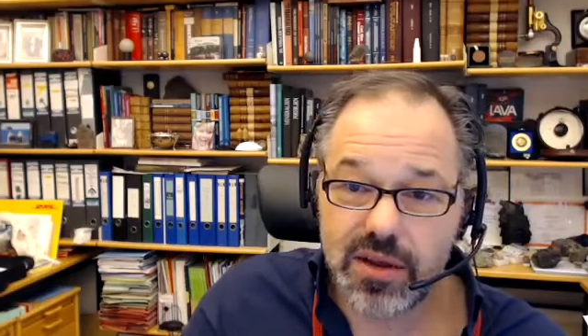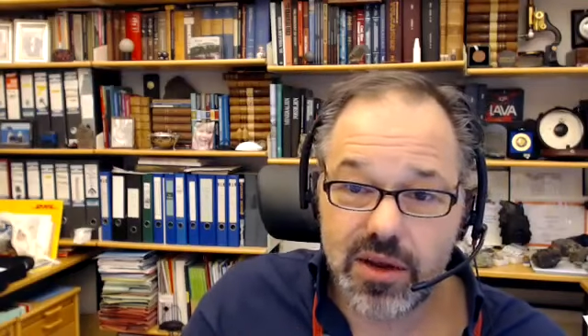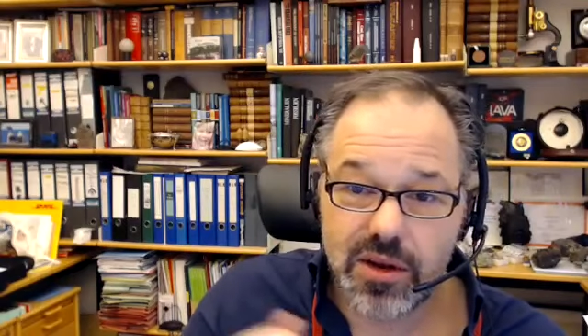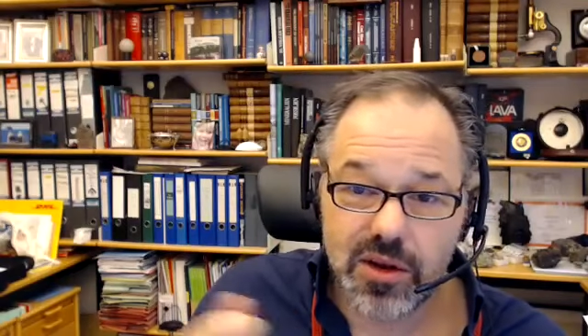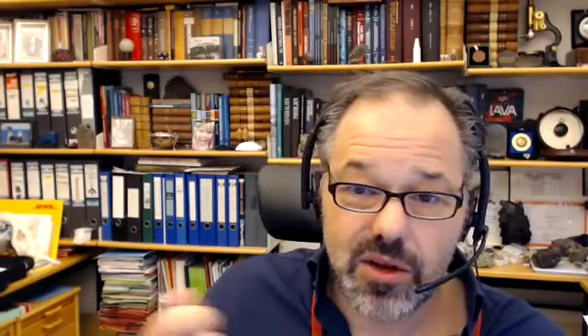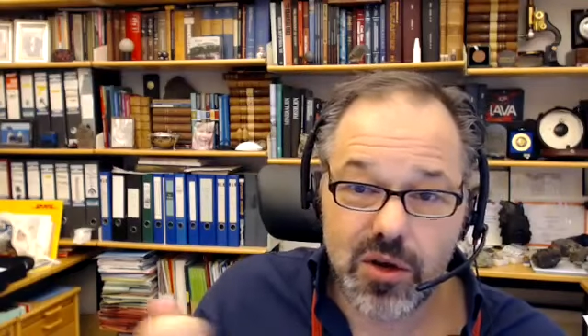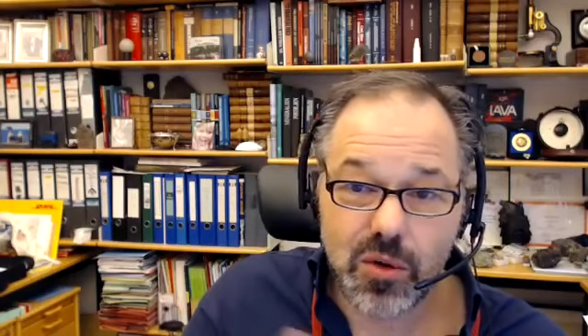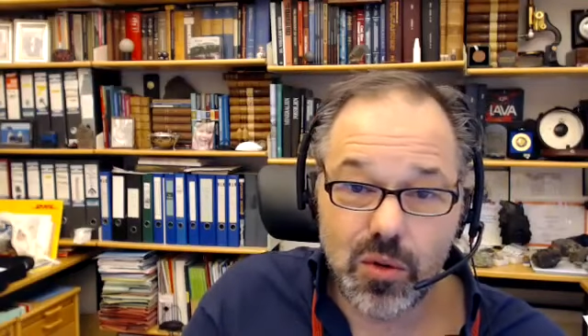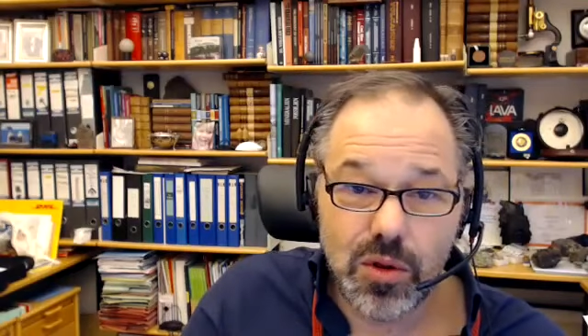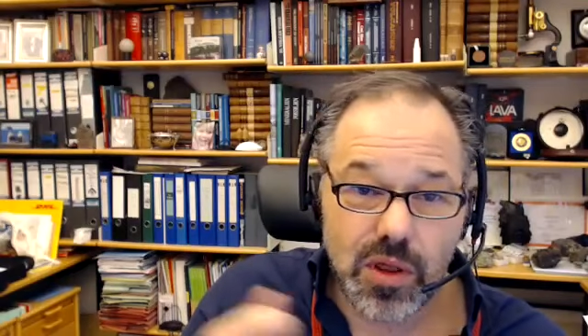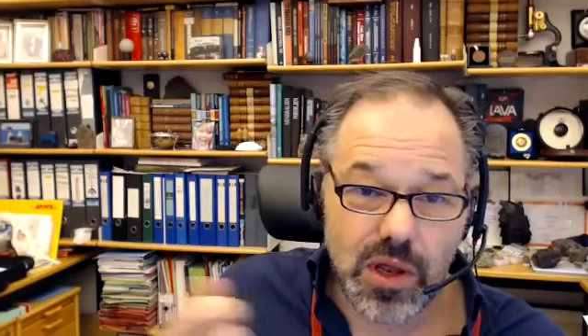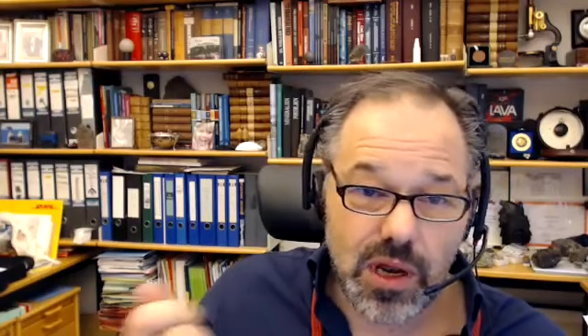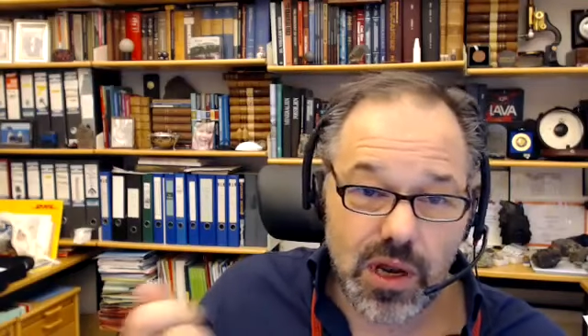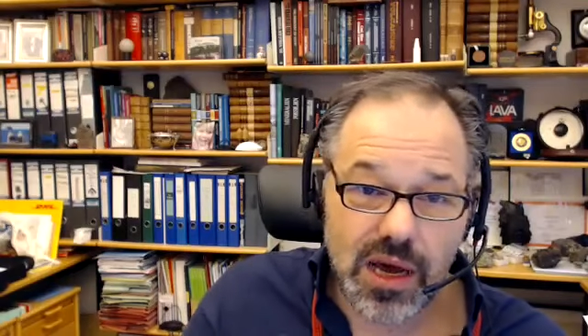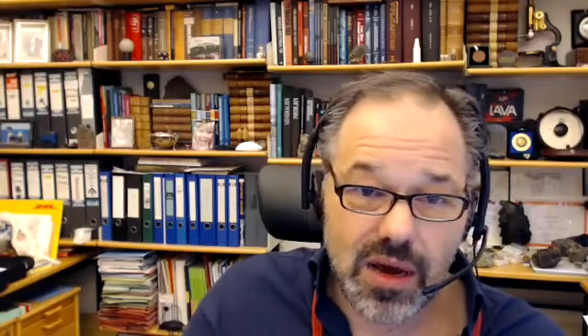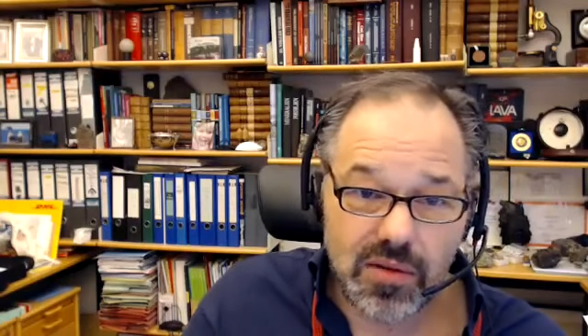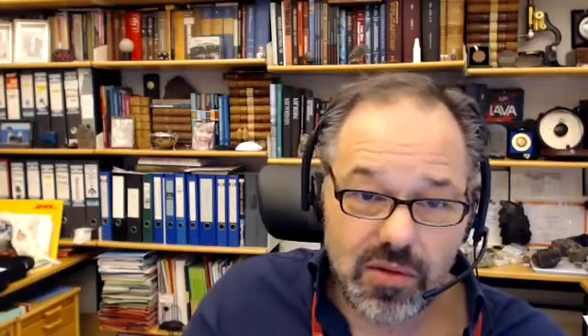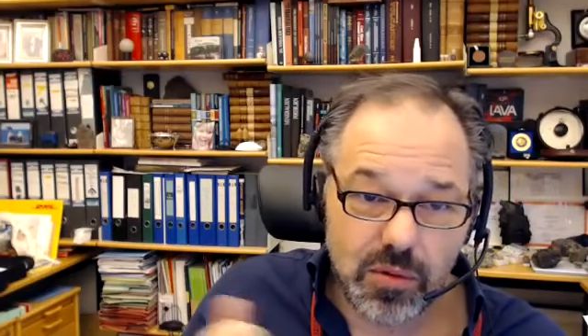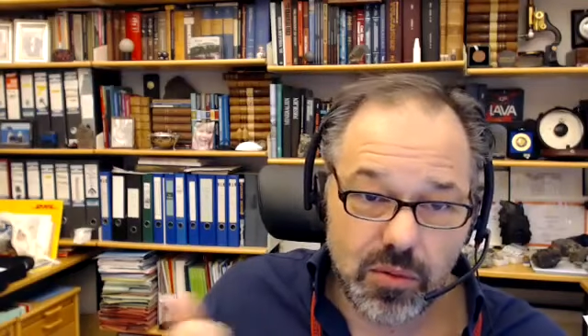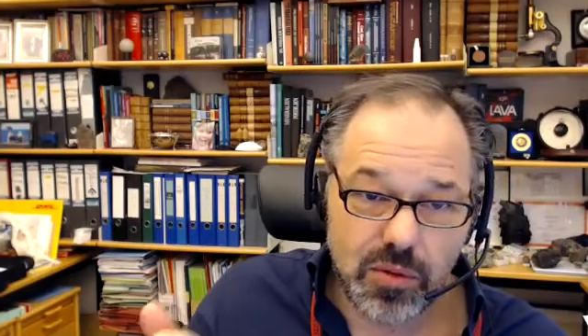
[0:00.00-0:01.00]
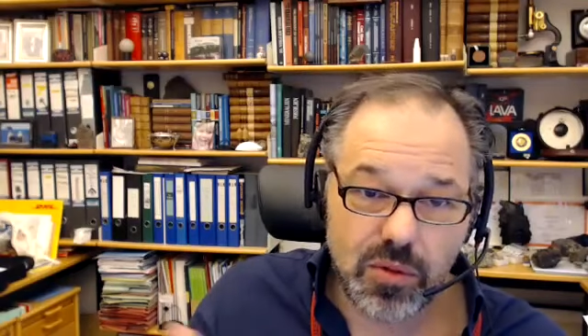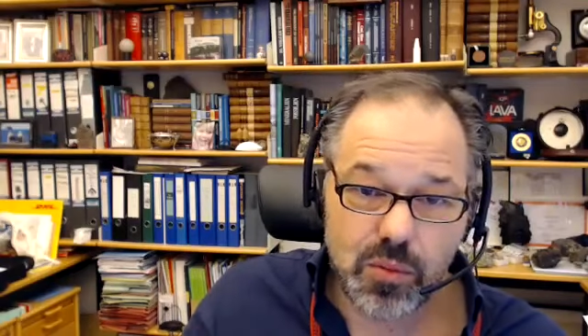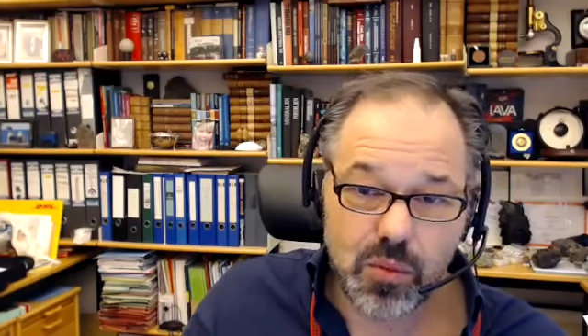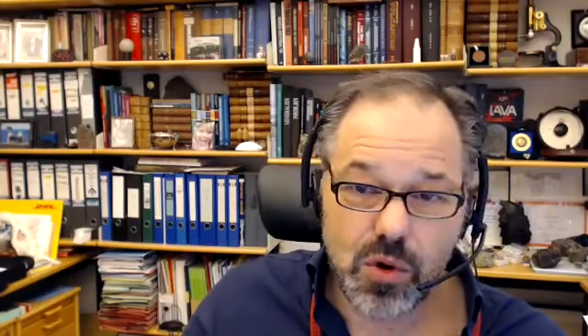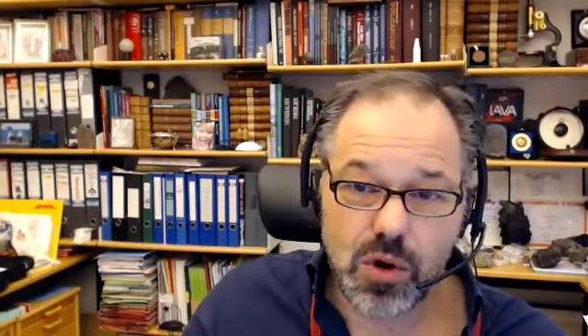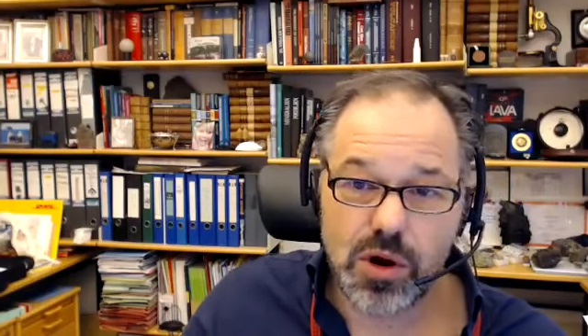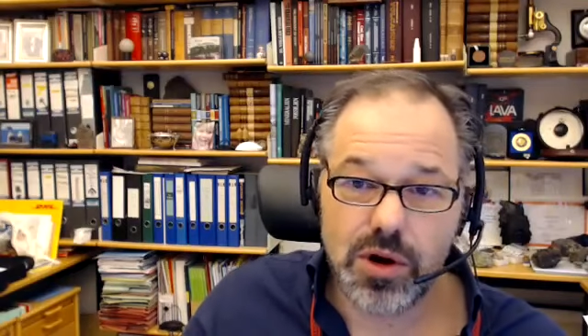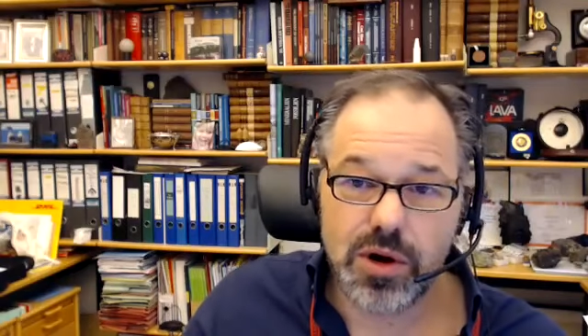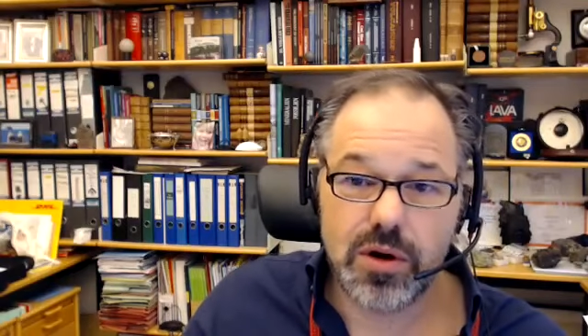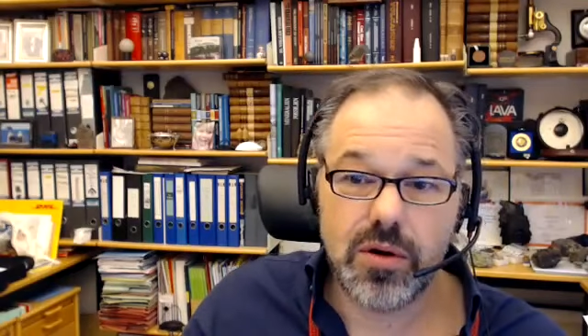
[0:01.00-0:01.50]
and cool the lava with
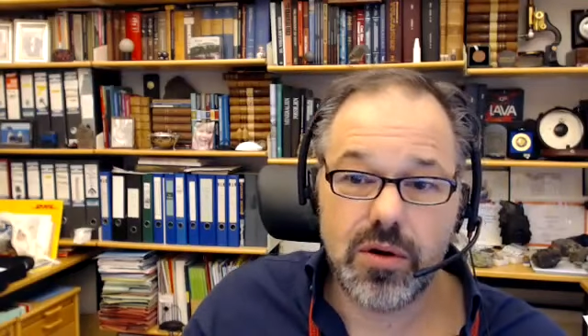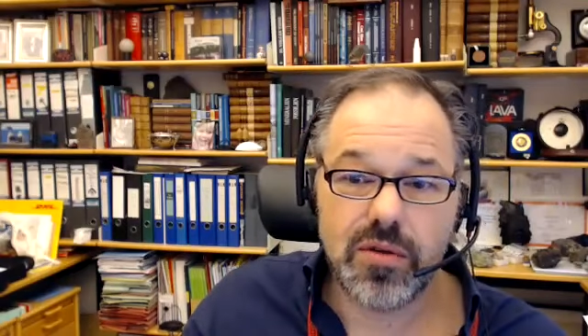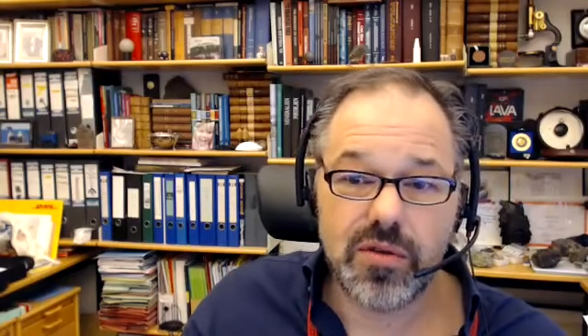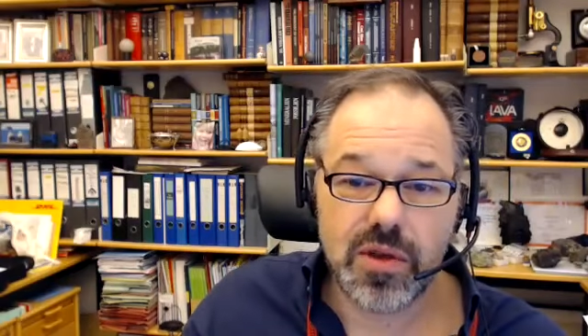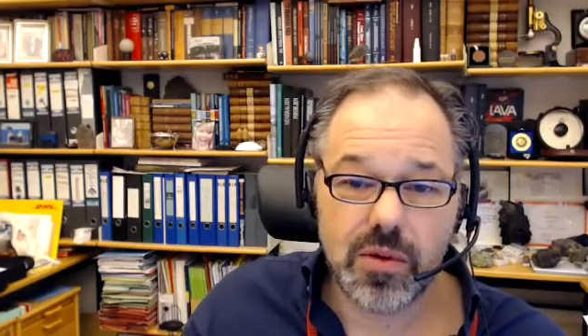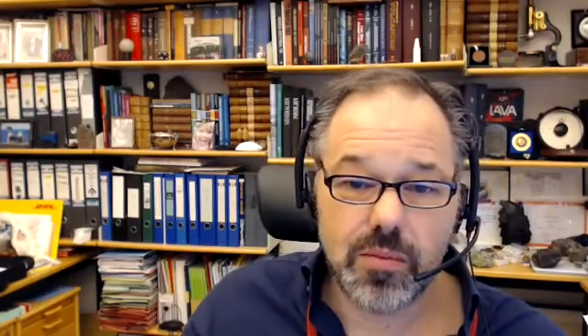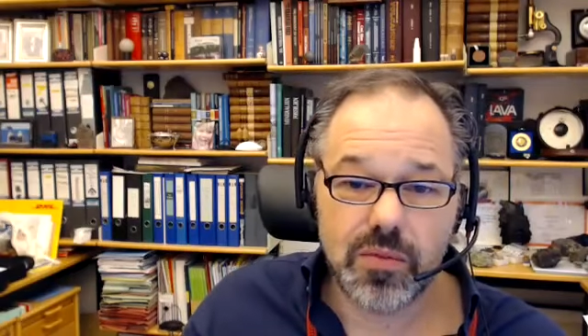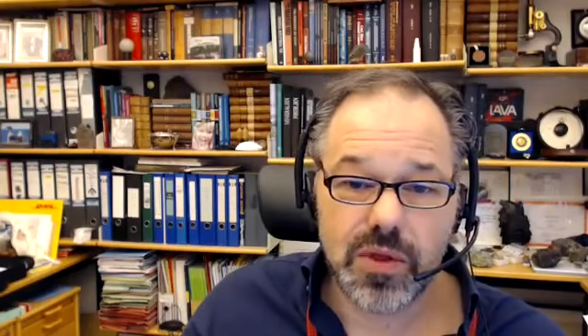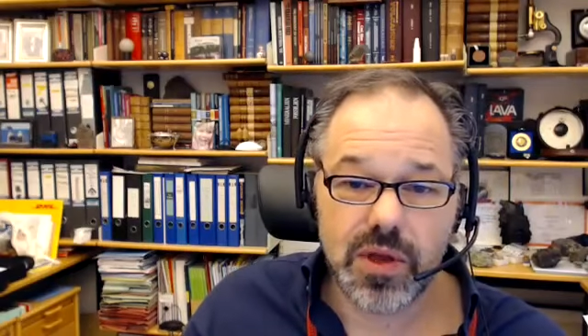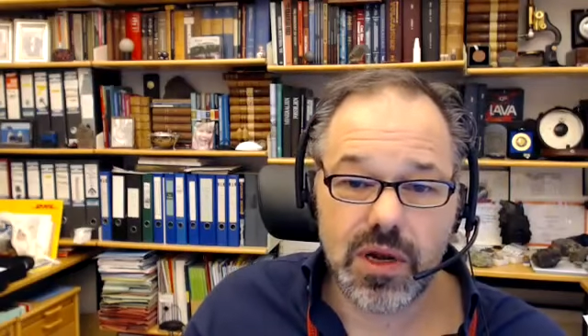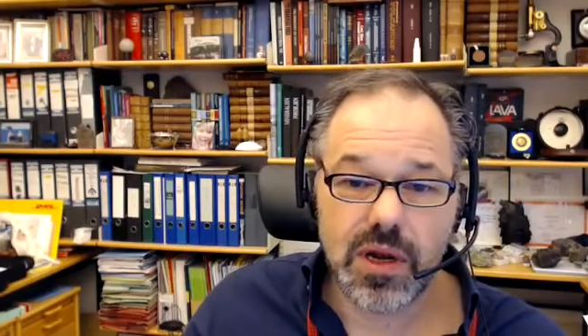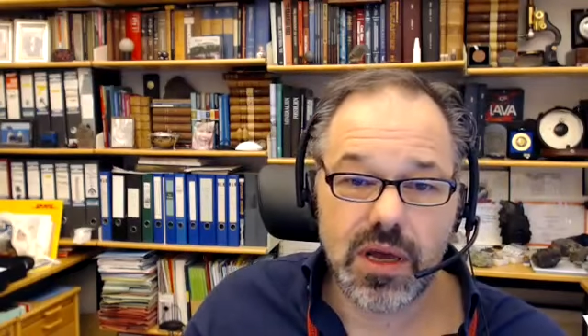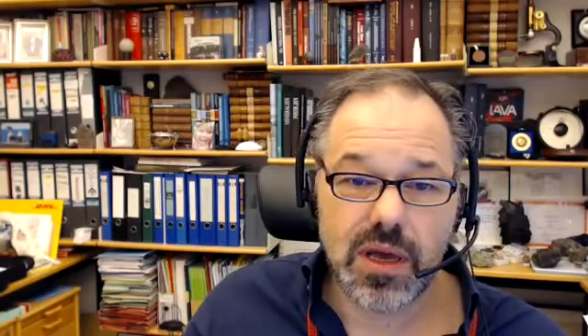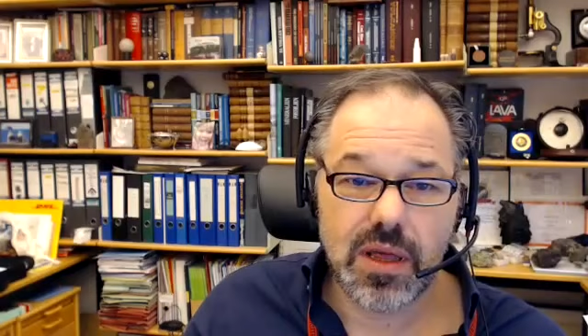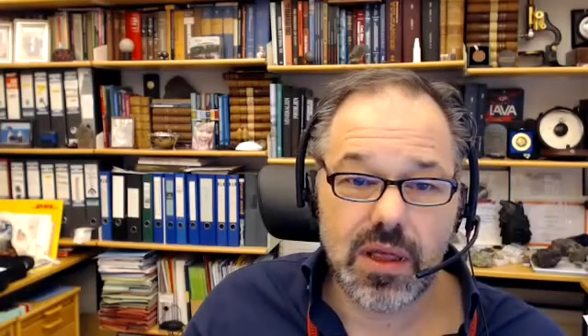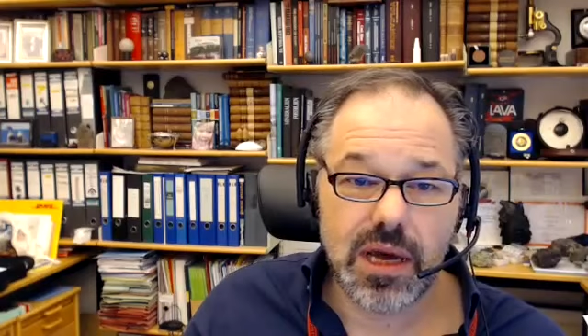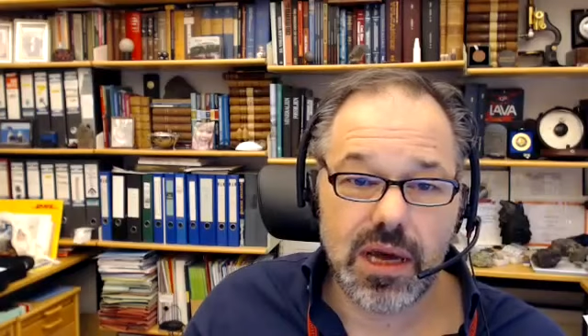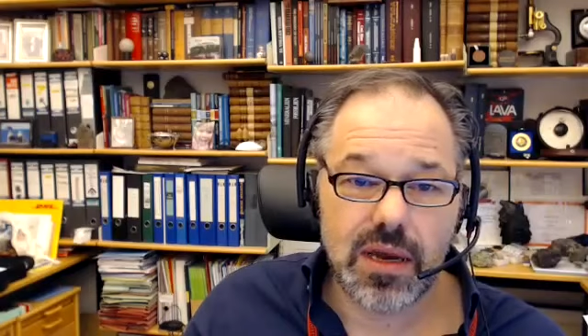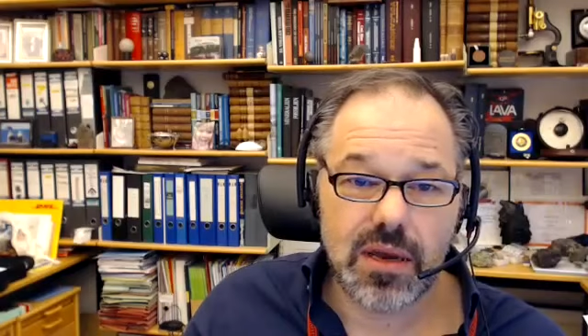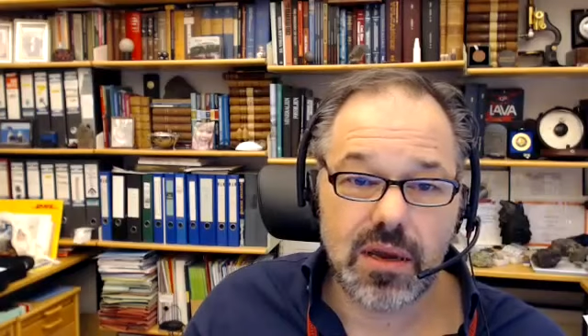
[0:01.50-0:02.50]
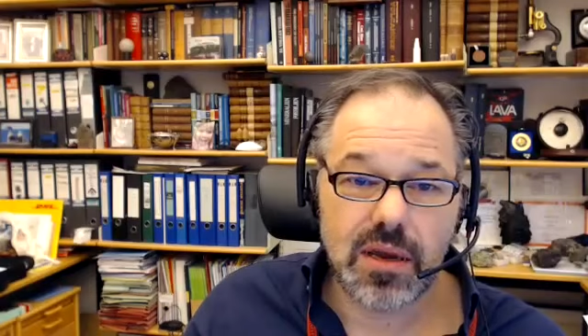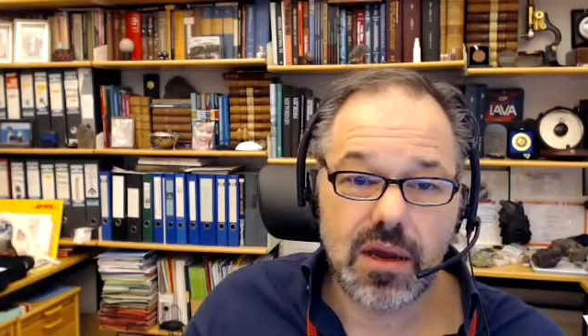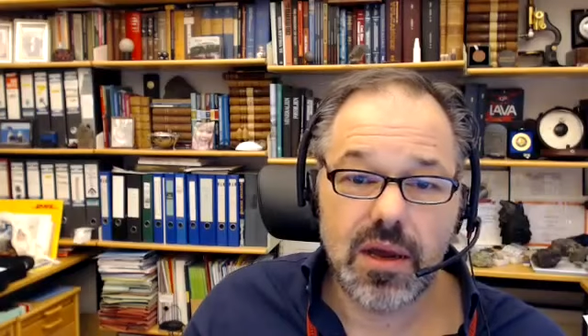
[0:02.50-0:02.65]
water or something like that.